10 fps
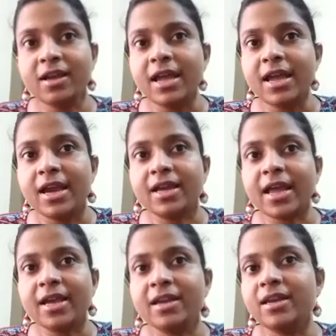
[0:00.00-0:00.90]
it
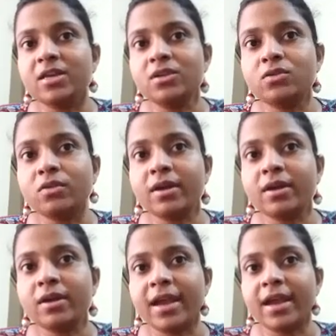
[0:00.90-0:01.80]
can lead to
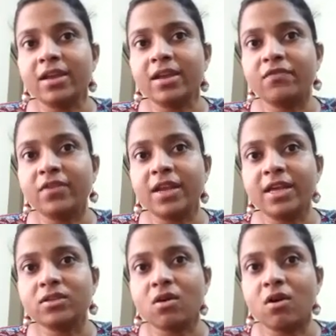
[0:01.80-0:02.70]
creating feelings
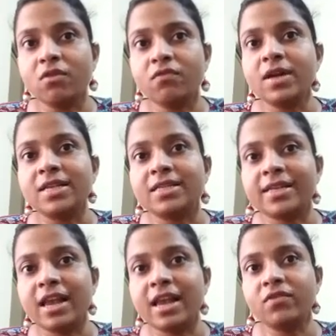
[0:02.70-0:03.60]
of
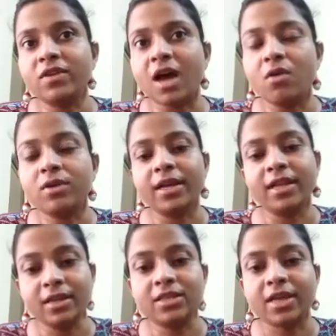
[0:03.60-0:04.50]
self-doubt in the
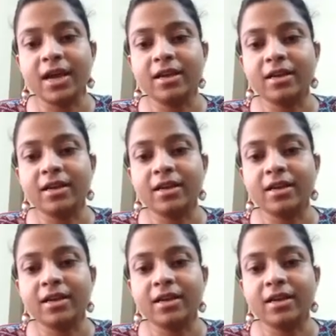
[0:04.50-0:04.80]
child.